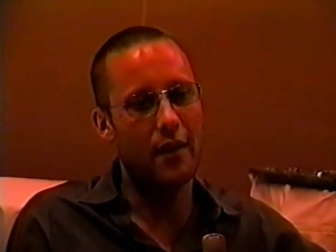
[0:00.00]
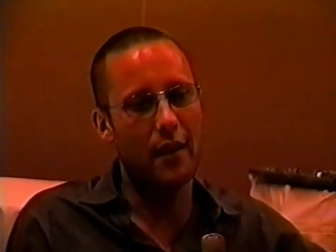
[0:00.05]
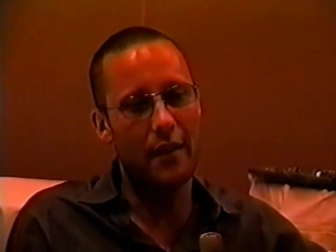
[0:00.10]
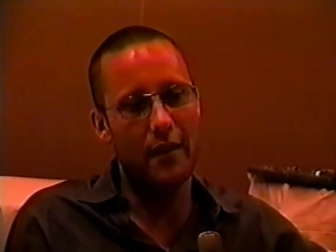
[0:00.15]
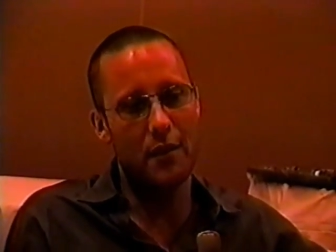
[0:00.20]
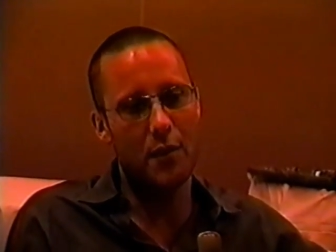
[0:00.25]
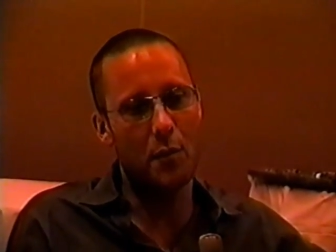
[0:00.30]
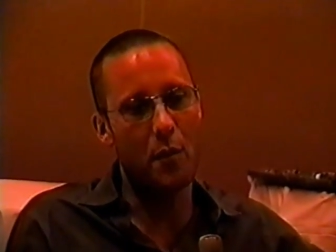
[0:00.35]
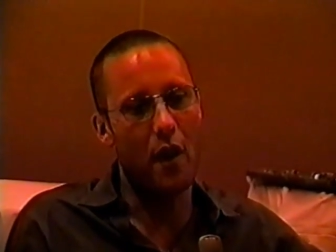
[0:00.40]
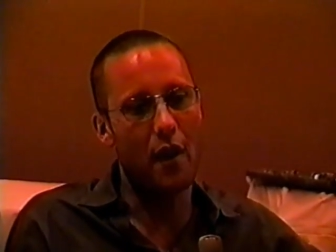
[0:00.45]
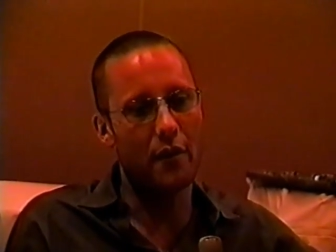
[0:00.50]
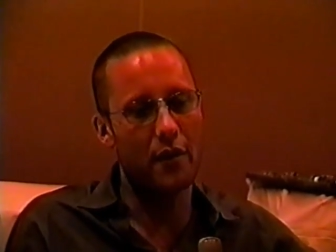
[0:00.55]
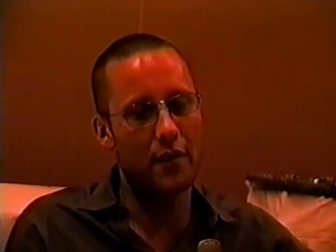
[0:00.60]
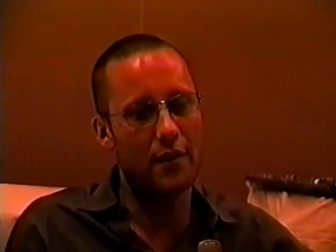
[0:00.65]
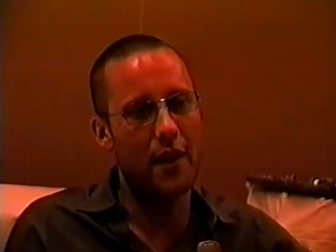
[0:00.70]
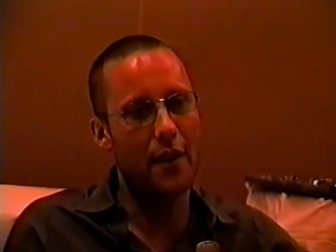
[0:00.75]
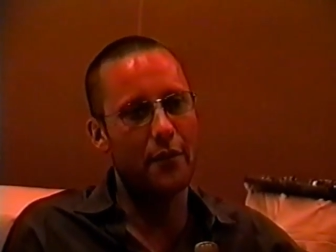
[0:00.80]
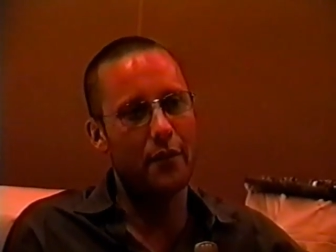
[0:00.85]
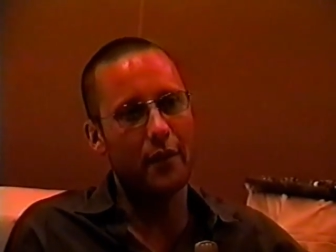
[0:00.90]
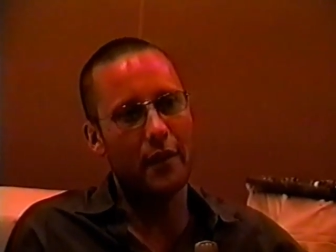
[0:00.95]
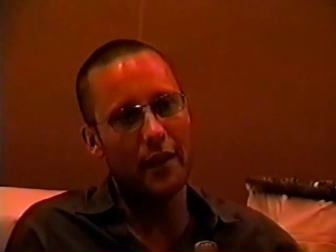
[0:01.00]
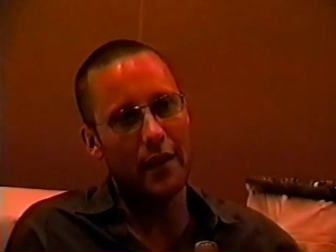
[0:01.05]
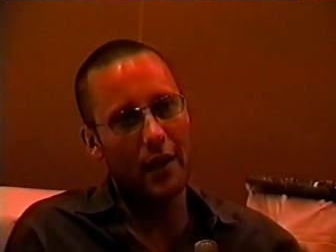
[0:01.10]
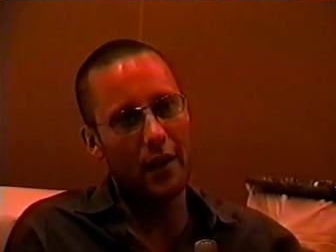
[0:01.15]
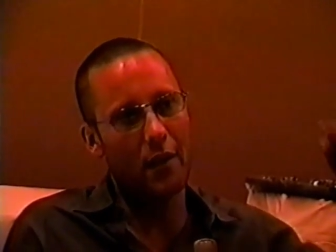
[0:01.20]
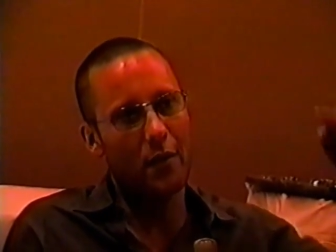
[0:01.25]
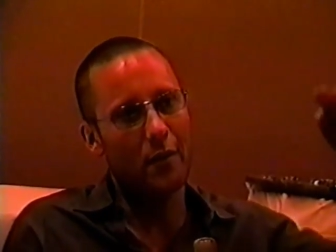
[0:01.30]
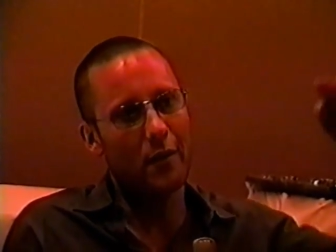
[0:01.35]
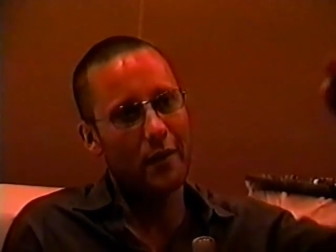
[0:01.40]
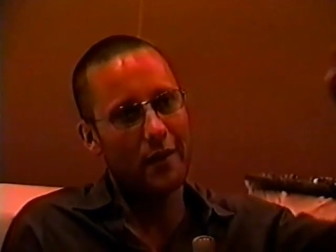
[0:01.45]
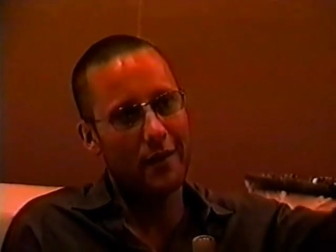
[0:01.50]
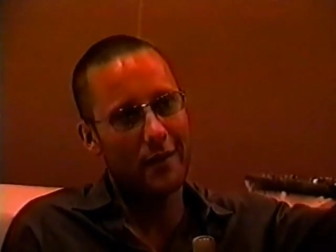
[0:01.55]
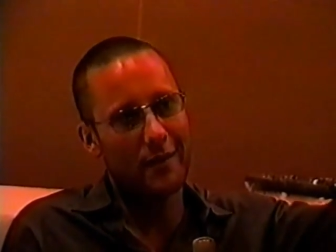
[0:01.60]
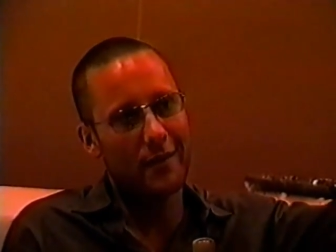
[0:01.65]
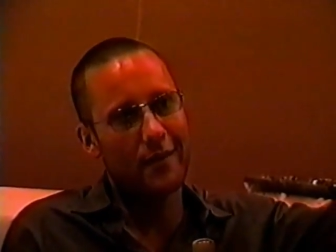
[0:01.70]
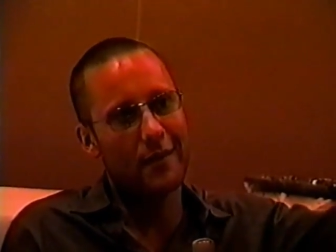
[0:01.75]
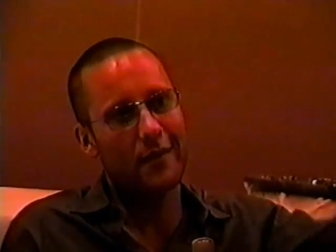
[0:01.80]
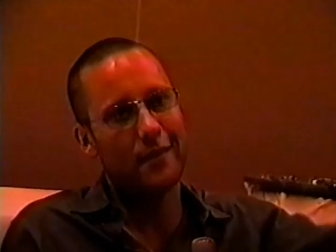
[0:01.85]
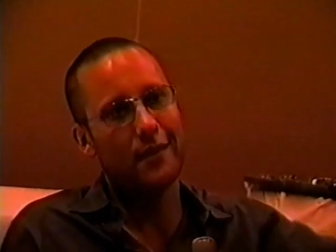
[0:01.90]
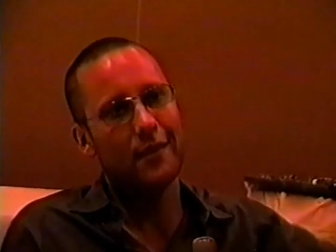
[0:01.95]
And Smallville's definitely, you know,
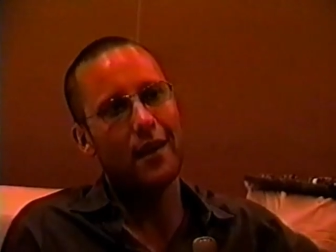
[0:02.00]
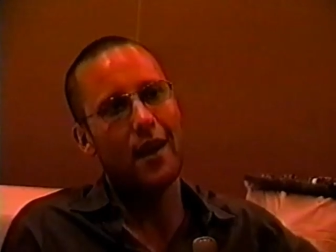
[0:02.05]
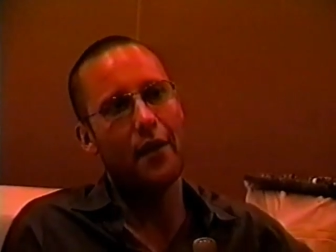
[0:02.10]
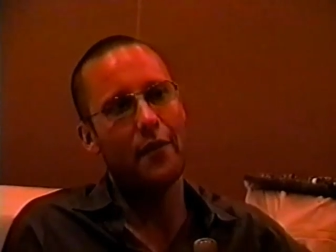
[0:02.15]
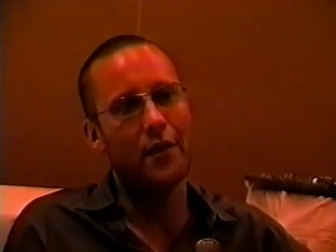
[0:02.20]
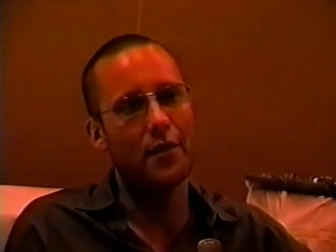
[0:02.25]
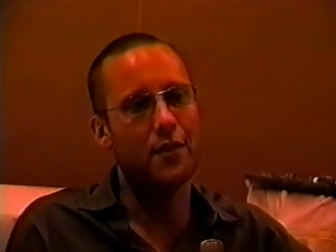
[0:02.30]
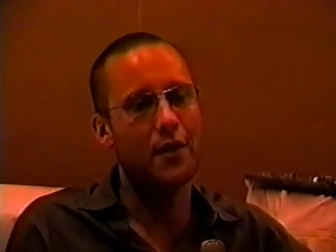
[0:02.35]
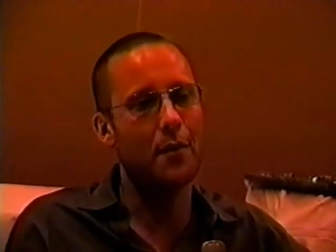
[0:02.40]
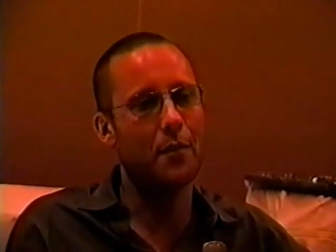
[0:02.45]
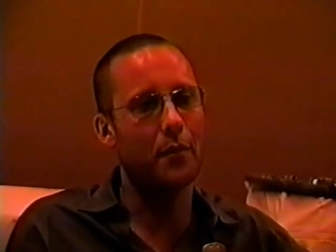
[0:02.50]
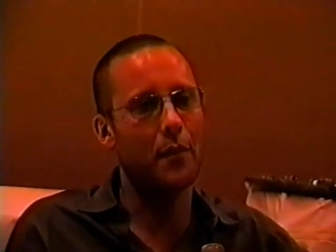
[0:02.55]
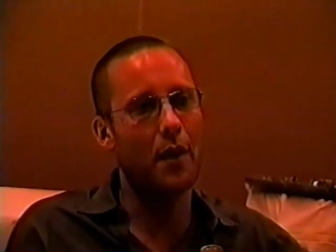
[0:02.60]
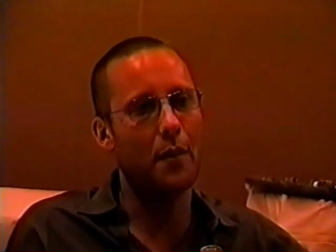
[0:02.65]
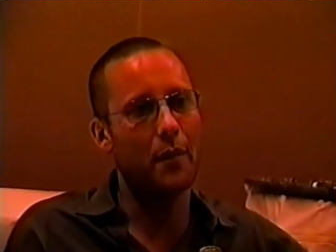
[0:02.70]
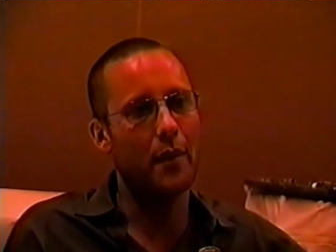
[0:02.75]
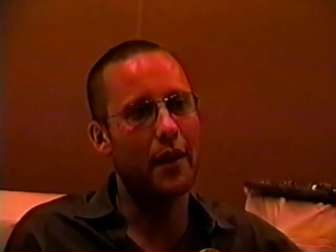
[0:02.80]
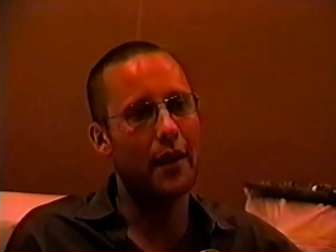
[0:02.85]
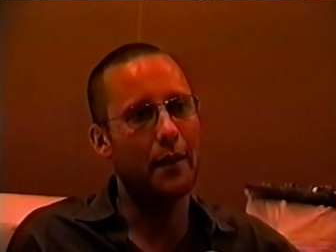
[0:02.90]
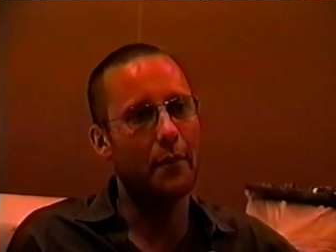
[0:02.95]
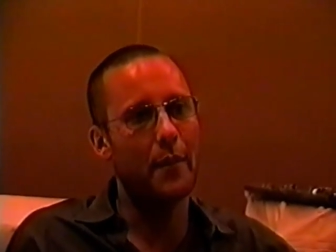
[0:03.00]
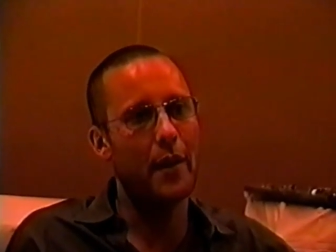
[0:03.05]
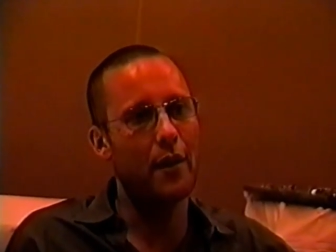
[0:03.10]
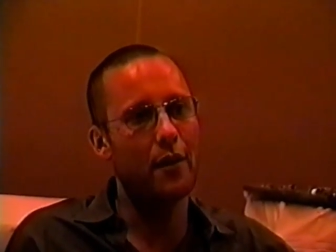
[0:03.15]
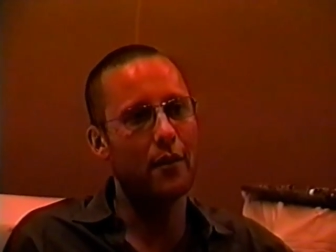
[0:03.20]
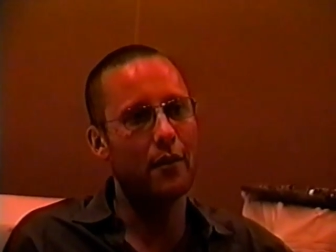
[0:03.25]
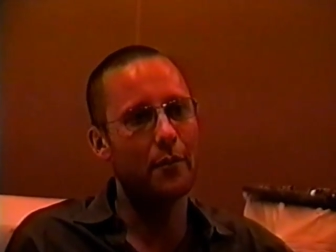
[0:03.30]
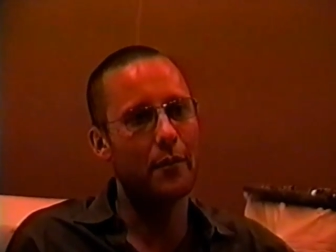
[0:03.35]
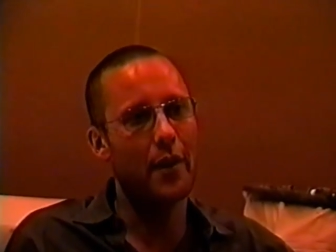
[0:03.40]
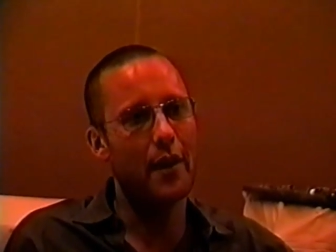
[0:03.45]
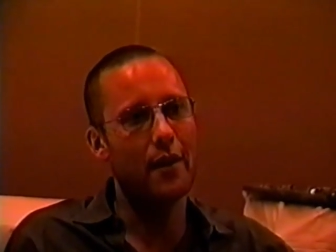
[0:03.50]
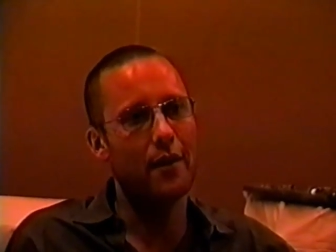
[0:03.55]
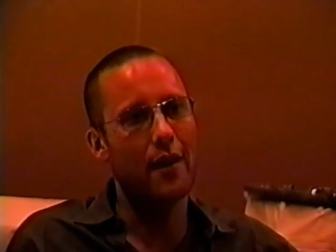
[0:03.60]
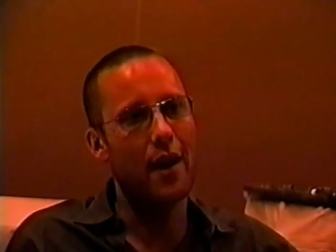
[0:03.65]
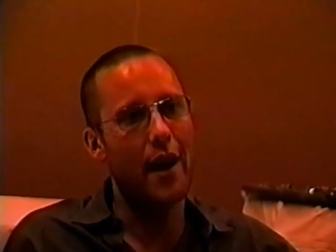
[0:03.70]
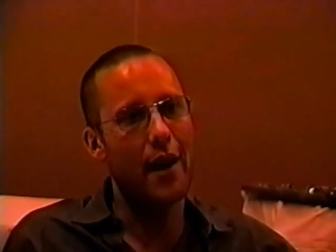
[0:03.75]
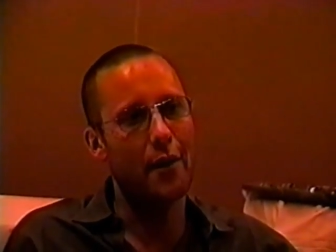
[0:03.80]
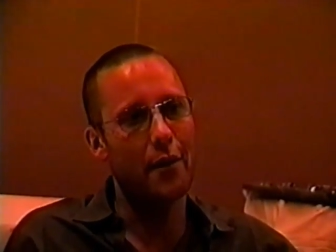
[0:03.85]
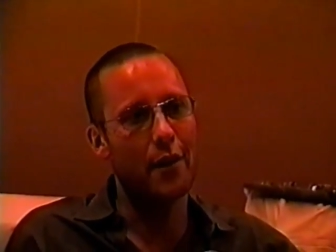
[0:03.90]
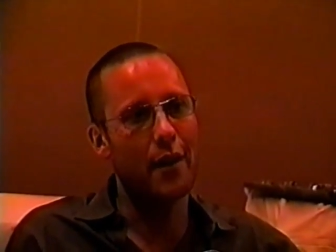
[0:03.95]
obviously I'm, I'm getting better and better,
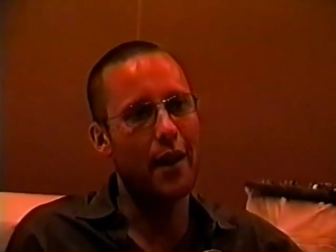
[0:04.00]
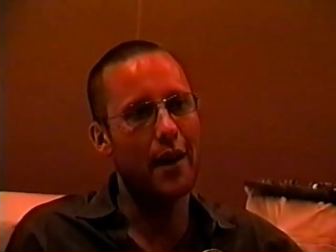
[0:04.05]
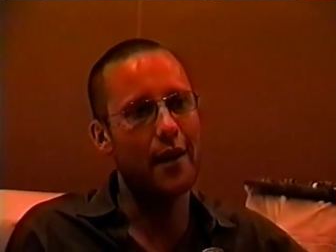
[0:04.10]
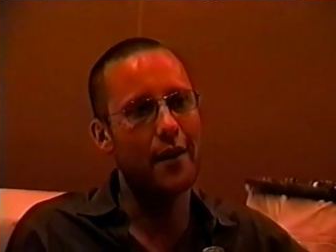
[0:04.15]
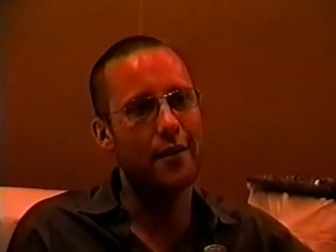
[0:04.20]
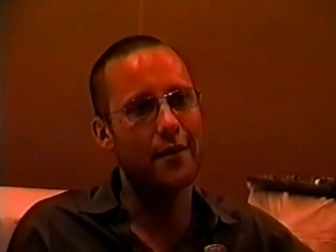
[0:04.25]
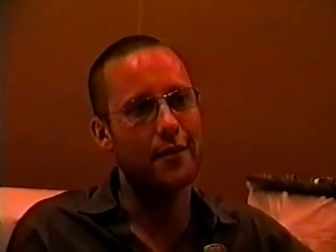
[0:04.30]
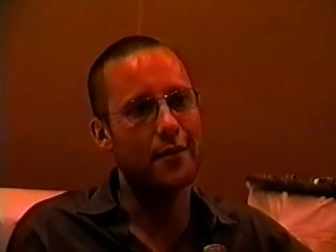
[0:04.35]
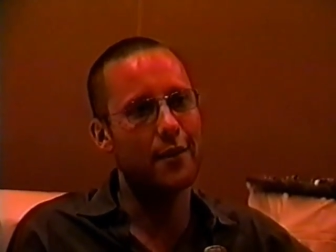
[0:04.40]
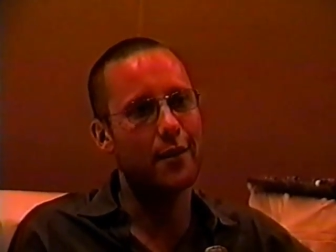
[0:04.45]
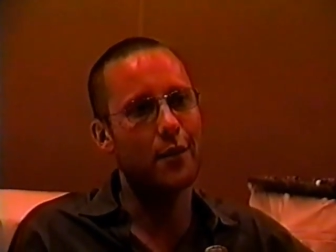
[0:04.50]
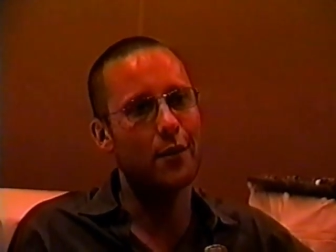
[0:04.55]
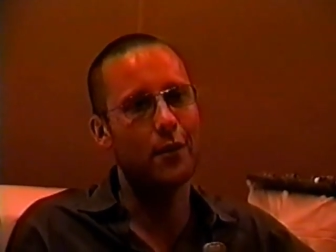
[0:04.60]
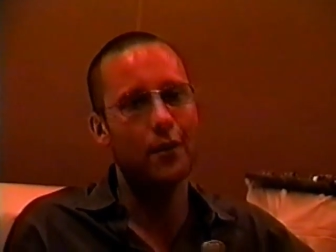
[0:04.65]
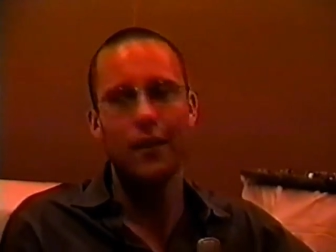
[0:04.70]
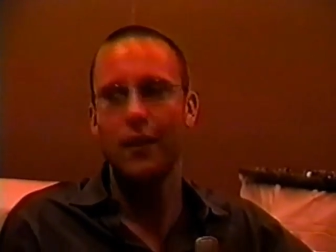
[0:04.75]
higher and higher. So.